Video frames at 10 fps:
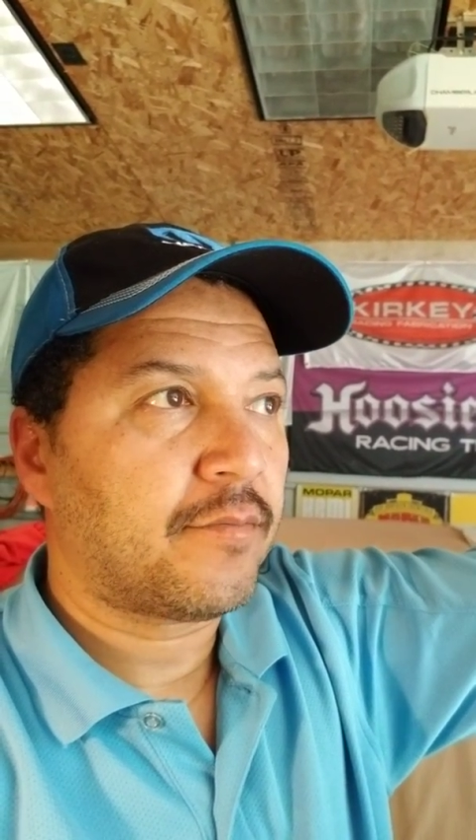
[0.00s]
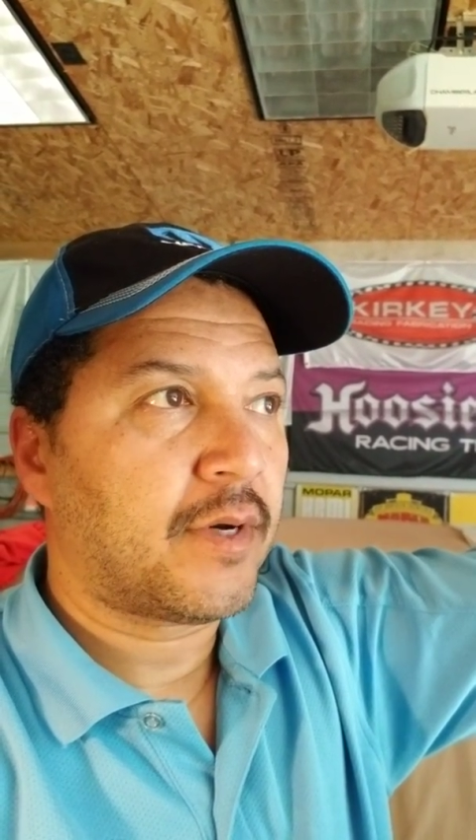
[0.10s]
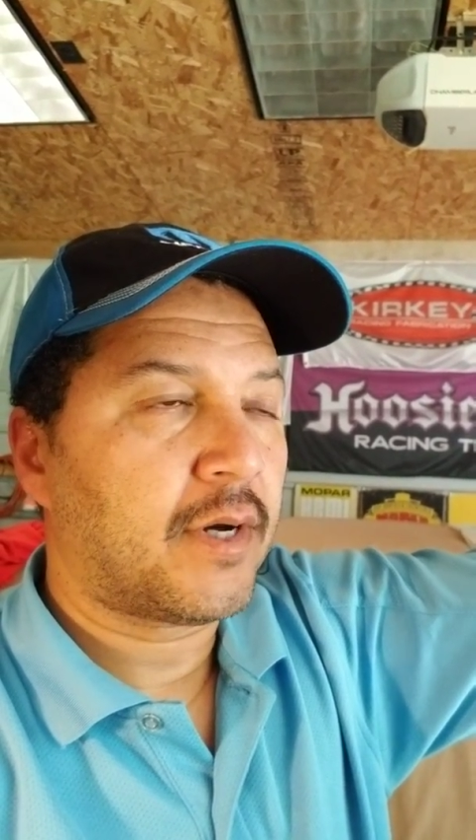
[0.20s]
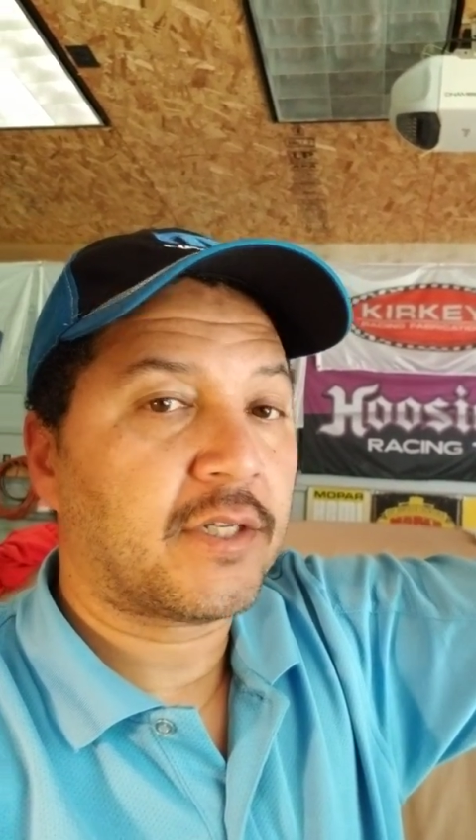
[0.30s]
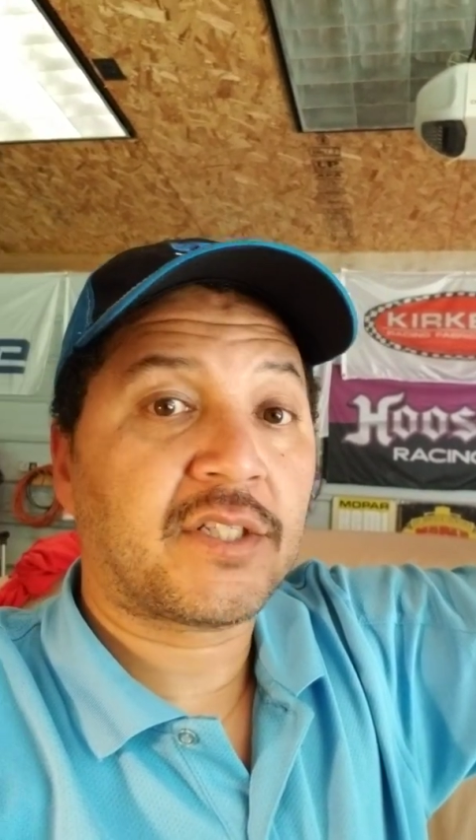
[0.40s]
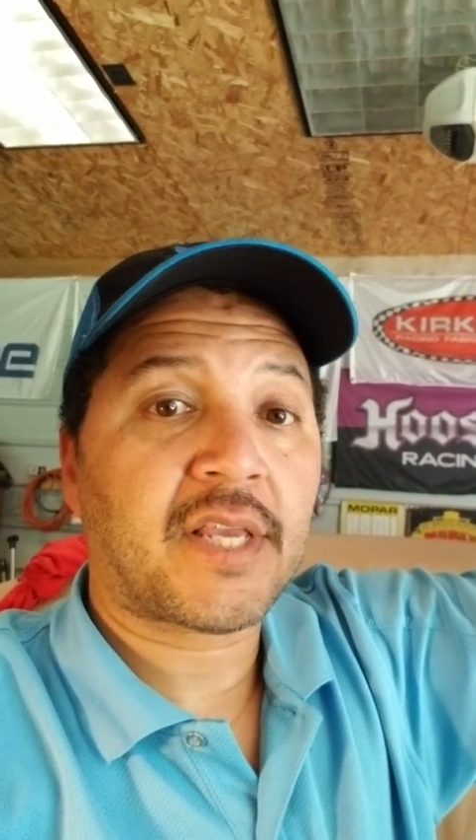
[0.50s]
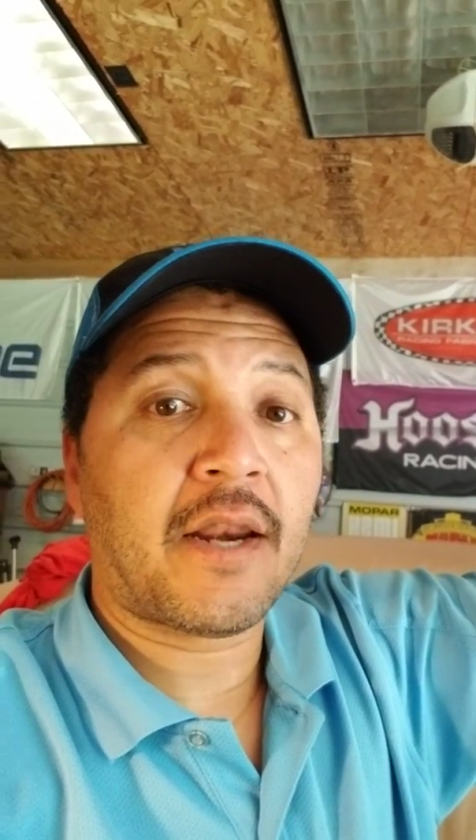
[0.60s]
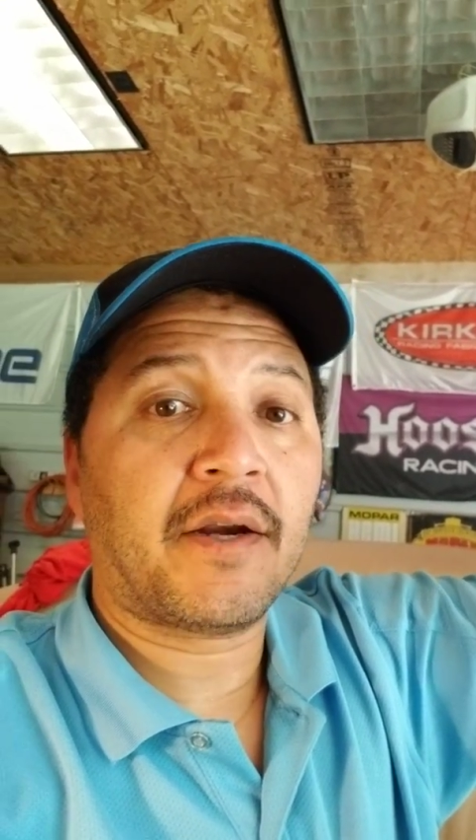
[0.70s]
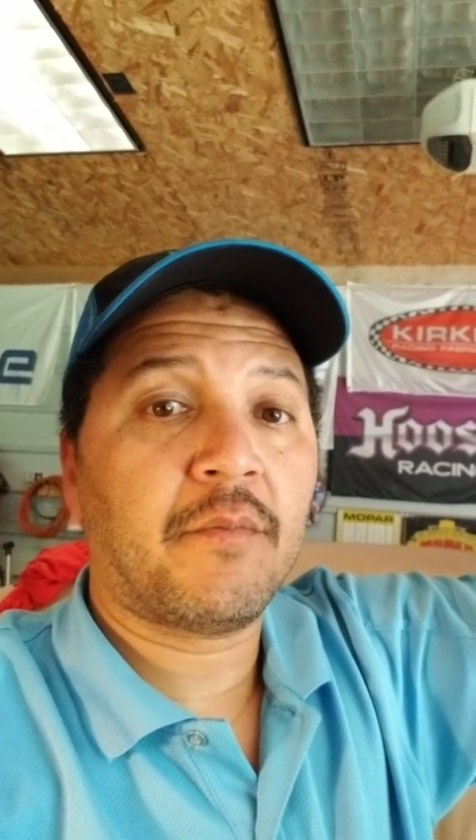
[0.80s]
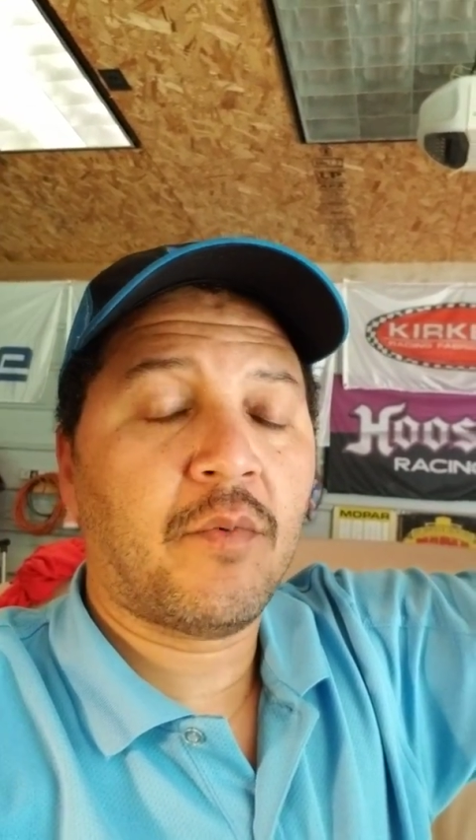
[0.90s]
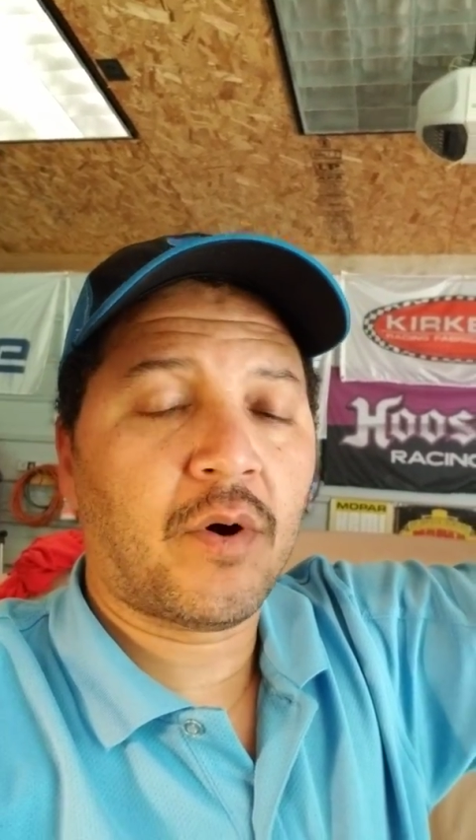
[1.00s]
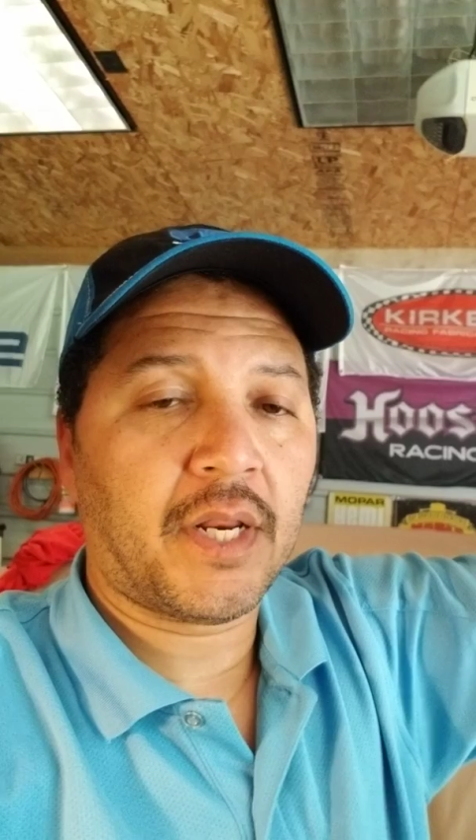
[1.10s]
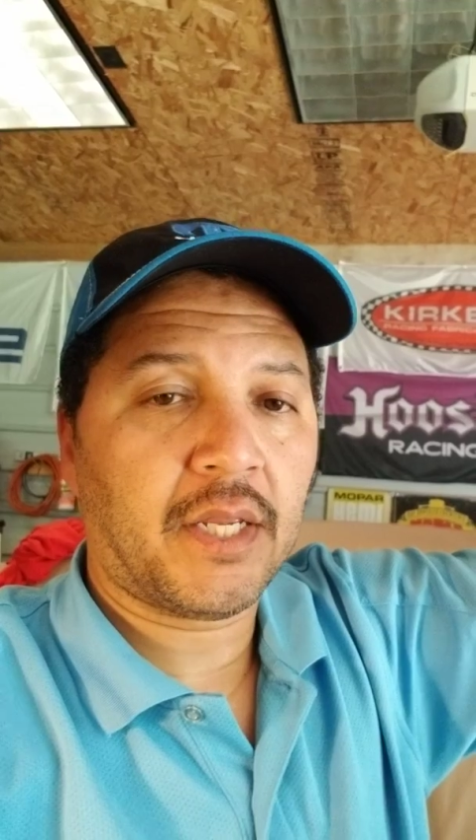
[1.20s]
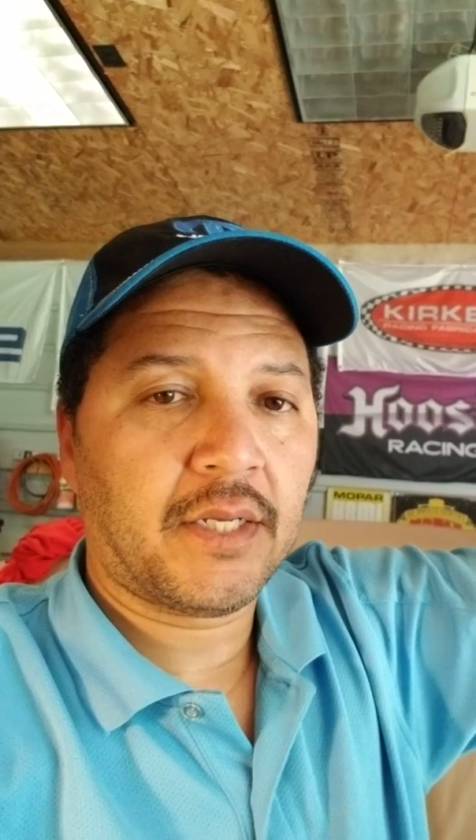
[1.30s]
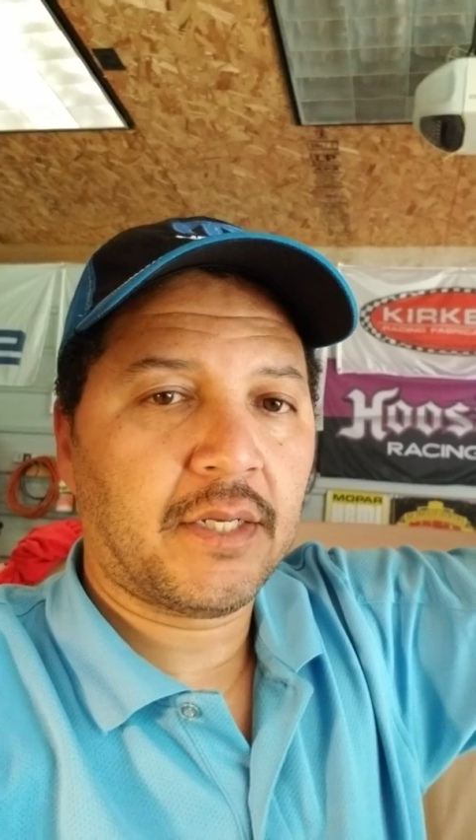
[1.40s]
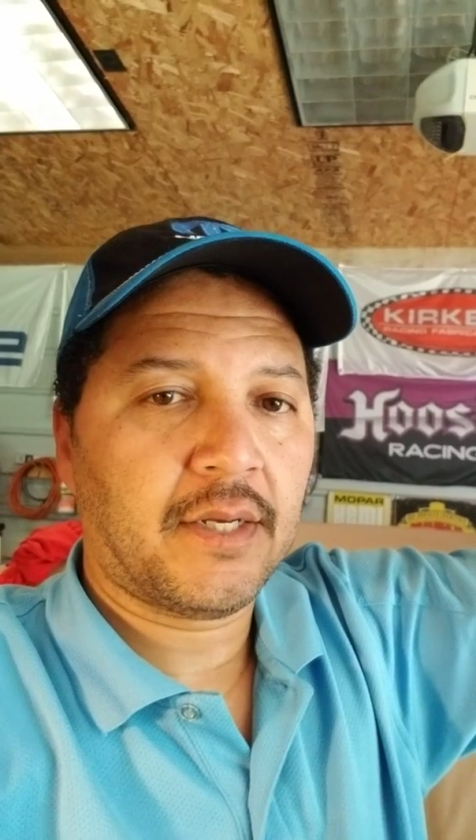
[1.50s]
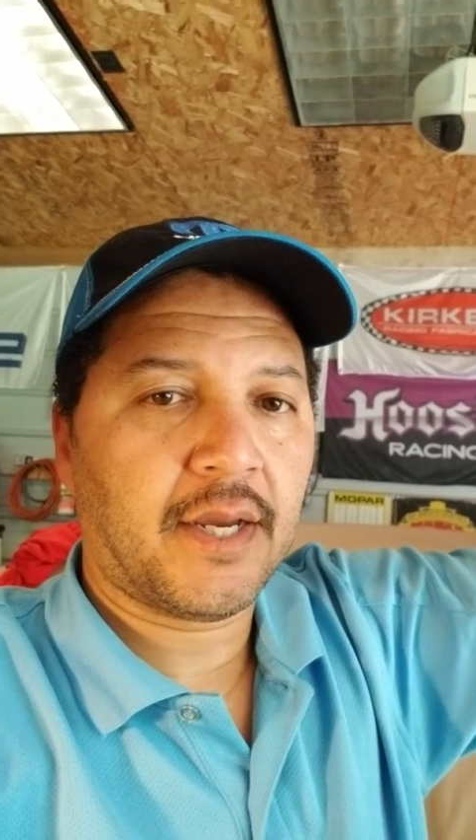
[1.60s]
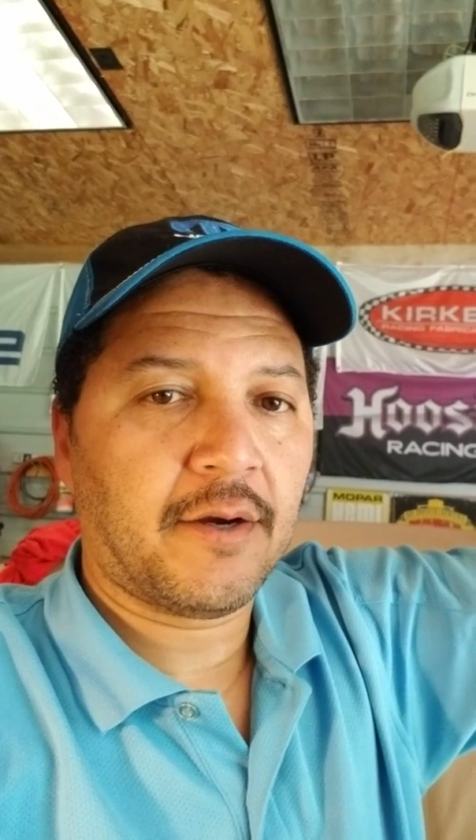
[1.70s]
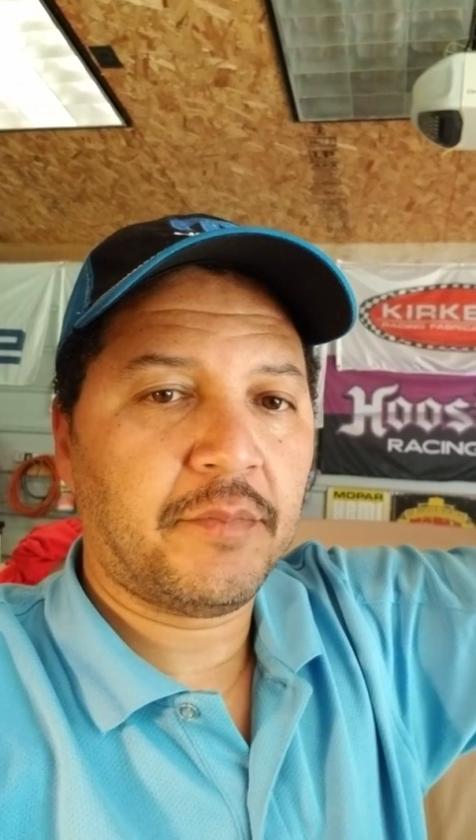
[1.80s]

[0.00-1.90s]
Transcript: uh, Saturday morning. I'll